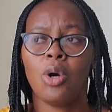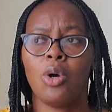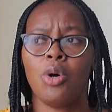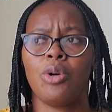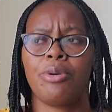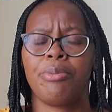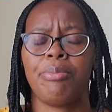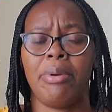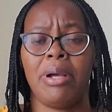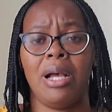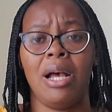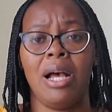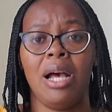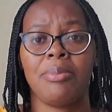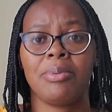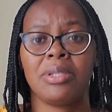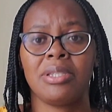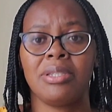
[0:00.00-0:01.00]
or
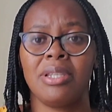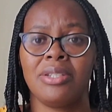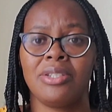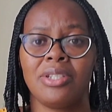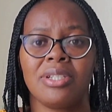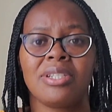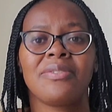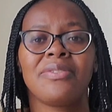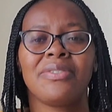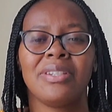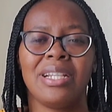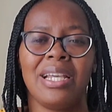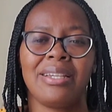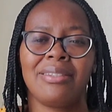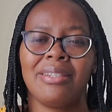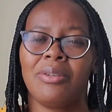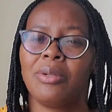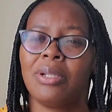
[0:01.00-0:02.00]
perhaps they just feel
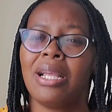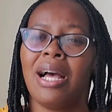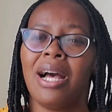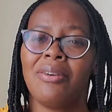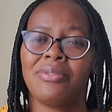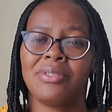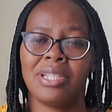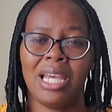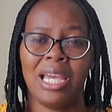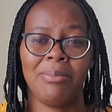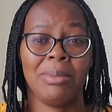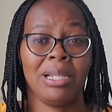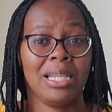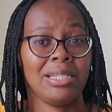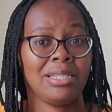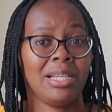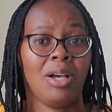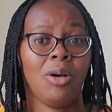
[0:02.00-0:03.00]
like they will have time
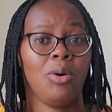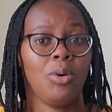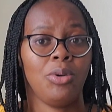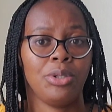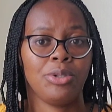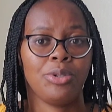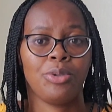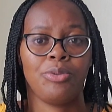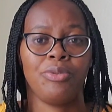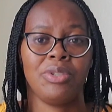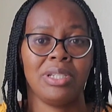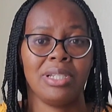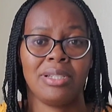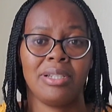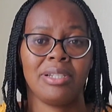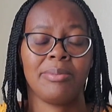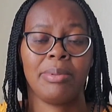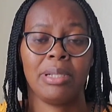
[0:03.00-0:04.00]
later on to
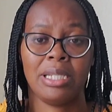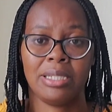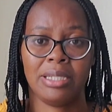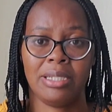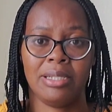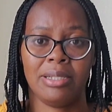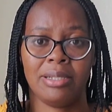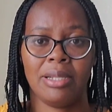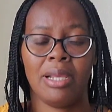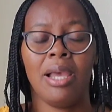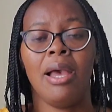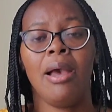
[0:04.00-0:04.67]
visit these places.